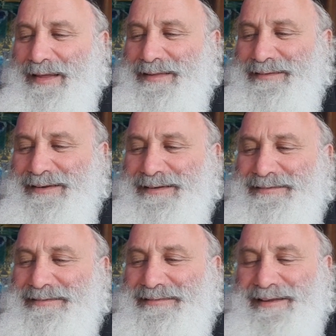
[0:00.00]
he's not
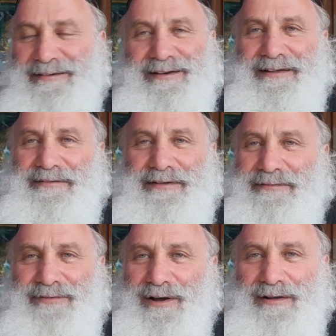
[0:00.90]
necessarily
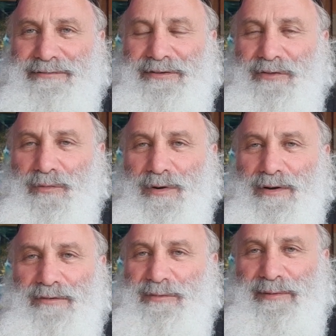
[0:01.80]
involved in the
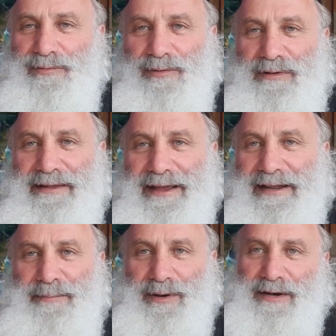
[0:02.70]
world to be ruling
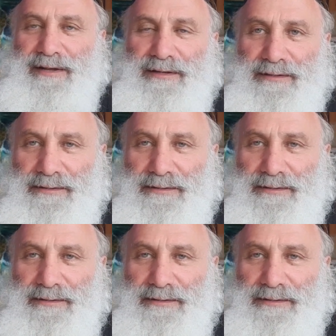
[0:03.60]
anybody.